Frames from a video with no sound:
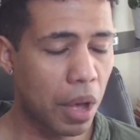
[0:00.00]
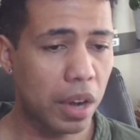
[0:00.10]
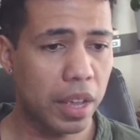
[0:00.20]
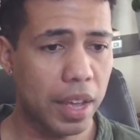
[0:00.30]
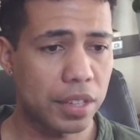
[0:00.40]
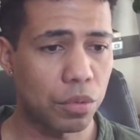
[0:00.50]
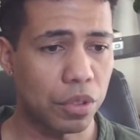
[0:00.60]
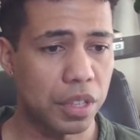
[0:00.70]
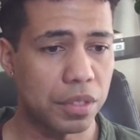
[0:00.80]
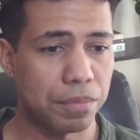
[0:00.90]
podcasts
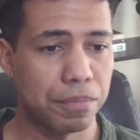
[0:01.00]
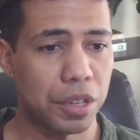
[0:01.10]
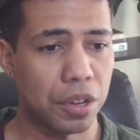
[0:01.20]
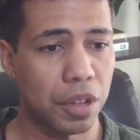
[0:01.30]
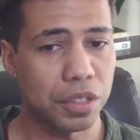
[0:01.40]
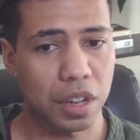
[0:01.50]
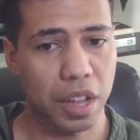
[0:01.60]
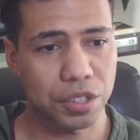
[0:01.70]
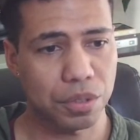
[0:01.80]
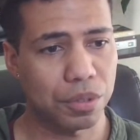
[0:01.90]
with these,
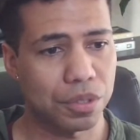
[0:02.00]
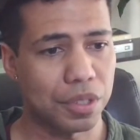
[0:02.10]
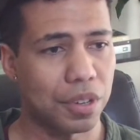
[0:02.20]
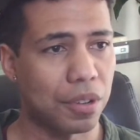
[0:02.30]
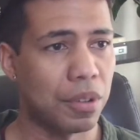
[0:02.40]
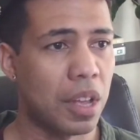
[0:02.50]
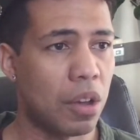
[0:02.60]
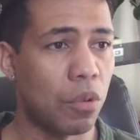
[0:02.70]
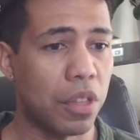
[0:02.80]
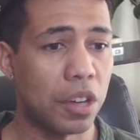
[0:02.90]
intellectuals,
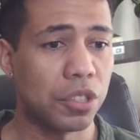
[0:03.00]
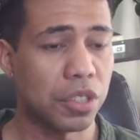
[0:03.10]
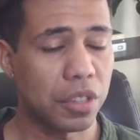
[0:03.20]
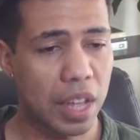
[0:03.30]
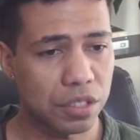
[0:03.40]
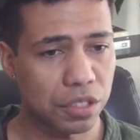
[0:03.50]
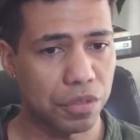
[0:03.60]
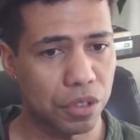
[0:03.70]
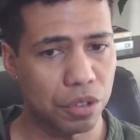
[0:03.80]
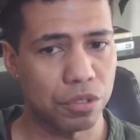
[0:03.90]
with hundreds of thousands
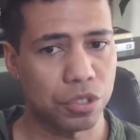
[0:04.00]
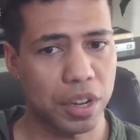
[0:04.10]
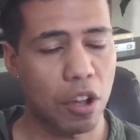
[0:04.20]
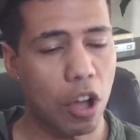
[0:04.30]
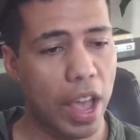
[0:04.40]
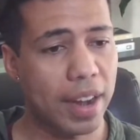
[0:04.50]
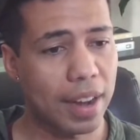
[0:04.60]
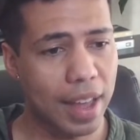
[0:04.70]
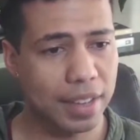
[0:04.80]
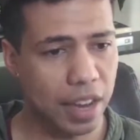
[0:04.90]
of views trying to
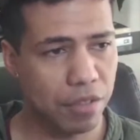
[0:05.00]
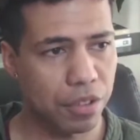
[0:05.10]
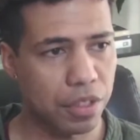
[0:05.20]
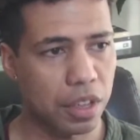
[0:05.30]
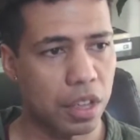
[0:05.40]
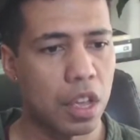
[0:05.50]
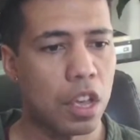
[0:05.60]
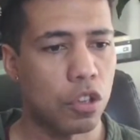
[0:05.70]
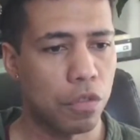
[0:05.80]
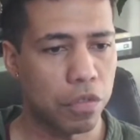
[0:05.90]
analyze everything.
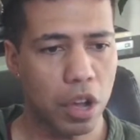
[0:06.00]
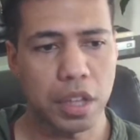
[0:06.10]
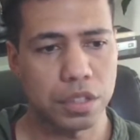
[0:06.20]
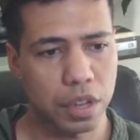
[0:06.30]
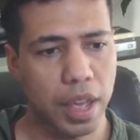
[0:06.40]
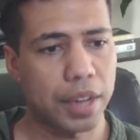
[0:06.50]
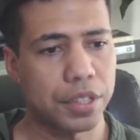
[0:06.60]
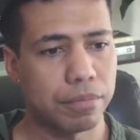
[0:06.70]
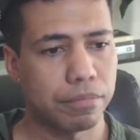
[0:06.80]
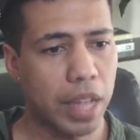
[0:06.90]
You fucking took
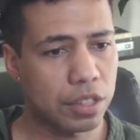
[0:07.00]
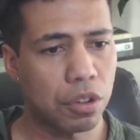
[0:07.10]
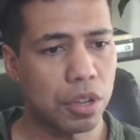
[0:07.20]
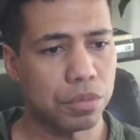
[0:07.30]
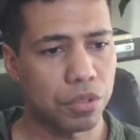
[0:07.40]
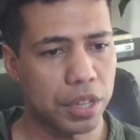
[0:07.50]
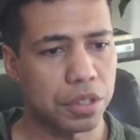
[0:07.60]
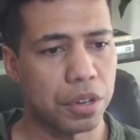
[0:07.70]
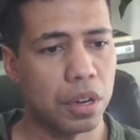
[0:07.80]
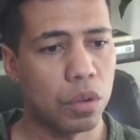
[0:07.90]
action. That's Occam's
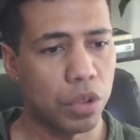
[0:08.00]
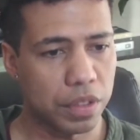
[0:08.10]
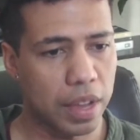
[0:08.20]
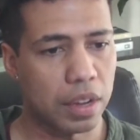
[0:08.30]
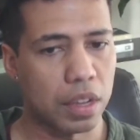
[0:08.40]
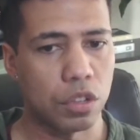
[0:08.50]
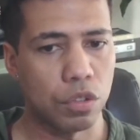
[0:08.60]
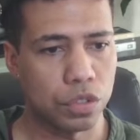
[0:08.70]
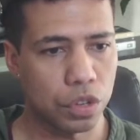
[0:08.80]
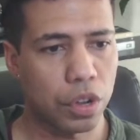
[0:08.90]
razor with dating.
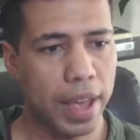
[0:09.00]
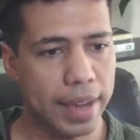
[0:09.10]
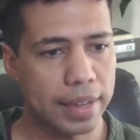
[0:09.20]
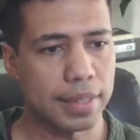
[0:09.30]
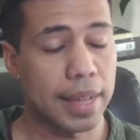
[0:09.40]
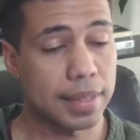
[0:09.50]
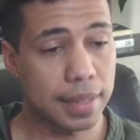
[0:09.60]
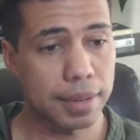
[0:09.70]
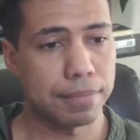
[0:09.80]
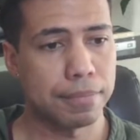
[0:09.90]
You took action.
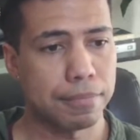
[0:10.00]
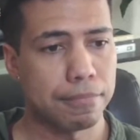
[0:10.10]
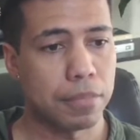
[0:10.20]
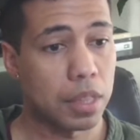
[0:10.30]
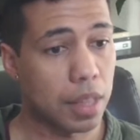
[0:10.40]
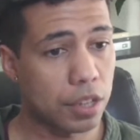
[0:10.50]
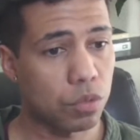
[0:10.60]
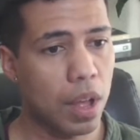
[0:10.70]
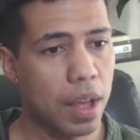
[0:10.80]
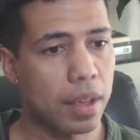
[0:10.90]
That's it. And that
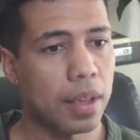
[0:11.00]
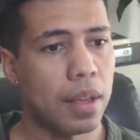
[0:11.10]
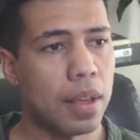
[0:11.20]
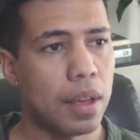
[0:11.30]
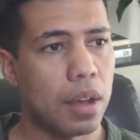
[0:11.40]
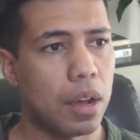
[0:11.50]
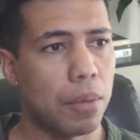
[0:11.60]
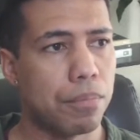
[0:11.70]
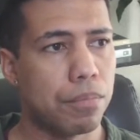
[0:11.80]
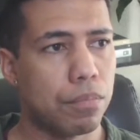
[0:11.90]
is why
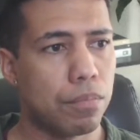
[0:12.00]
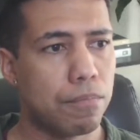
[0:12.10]
uh